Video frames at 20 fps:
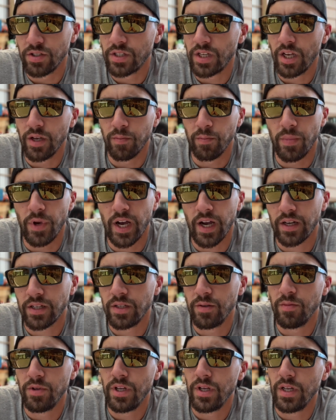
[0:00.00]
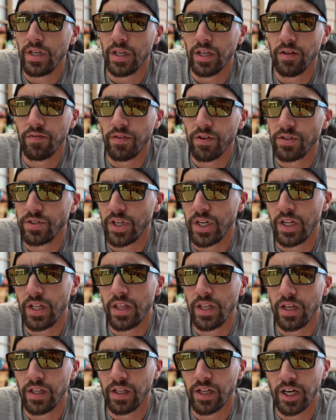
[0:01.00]
get back to me if there's
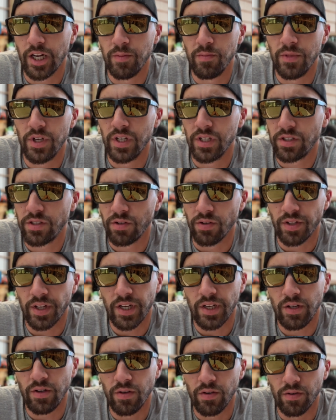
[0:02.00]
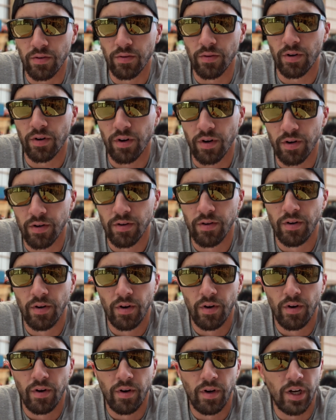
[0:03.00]
anything that I missed, or that you are
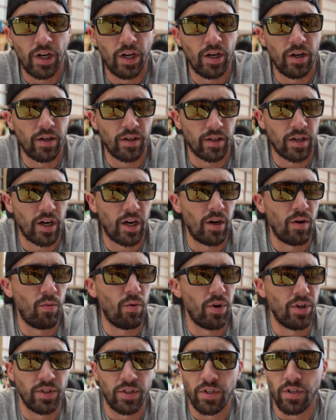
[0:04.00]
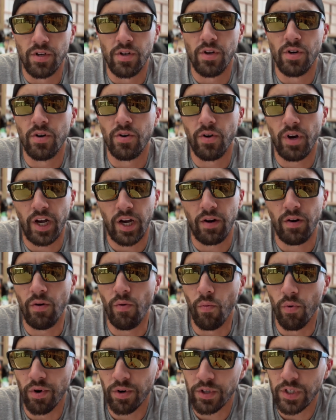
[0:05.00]
kind of want to know how it
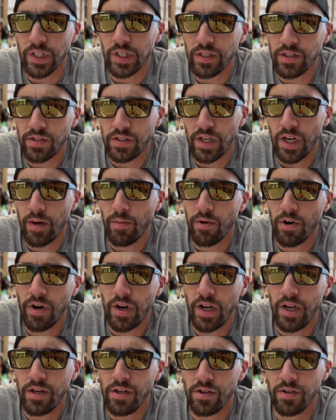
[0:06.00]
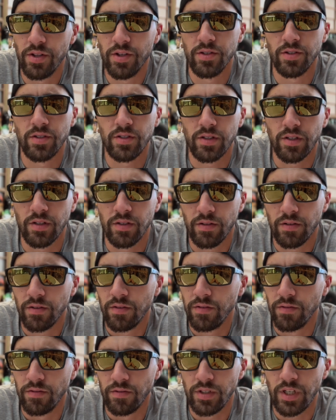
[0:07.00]
worked in a Samurai. I know there's
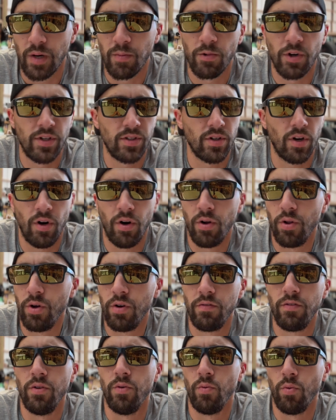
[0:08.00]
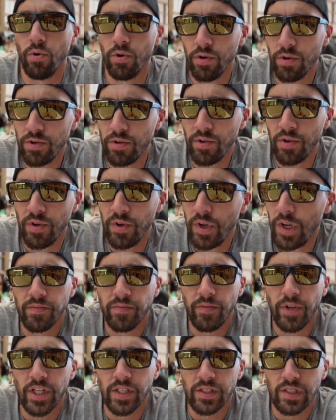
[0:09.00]
Samurais all over the world.
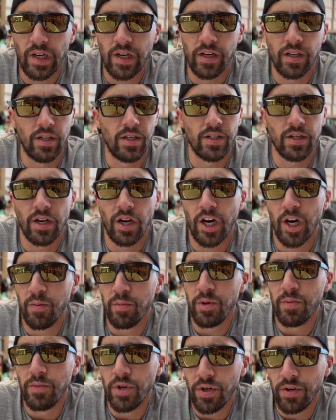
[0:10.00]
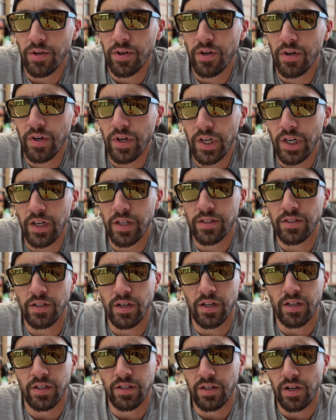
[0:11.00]
It's not an uncommon motor, and it's
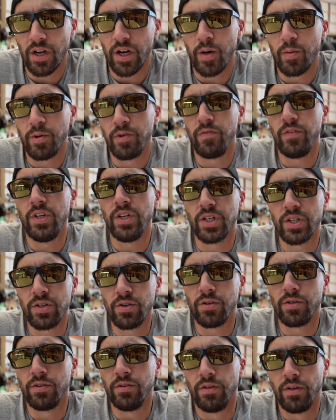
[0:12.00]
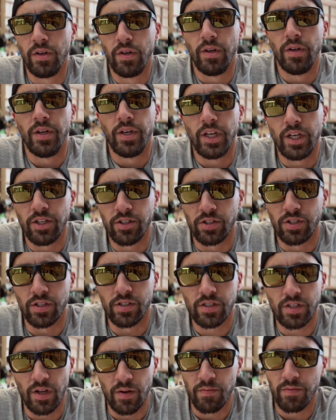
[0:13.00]
not an uncommon vehicle. It's
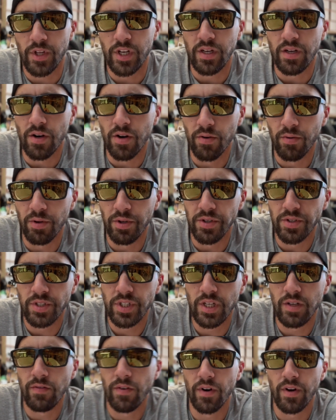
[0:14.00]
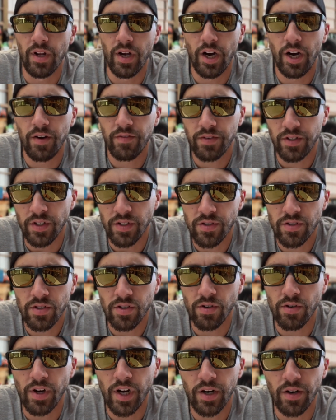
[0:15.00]
just something that you don't really see very often.
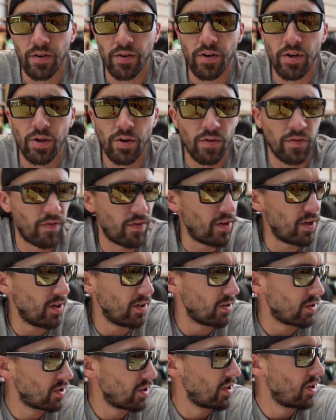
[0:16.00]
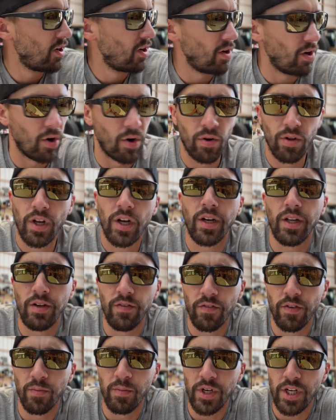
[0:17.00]
So I don't know if there's a whole lot of
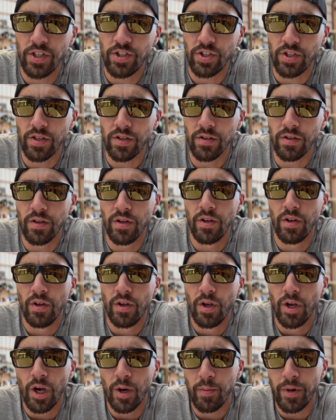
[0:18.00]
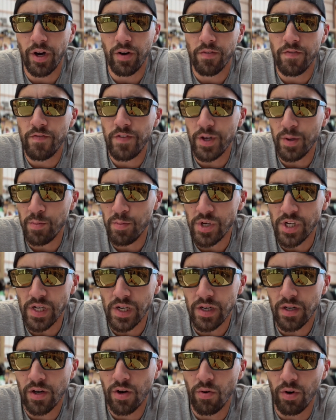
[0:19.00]
information about fitment
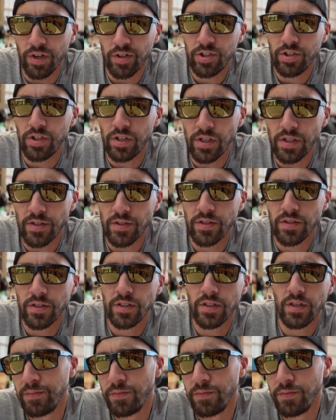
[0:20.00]
questions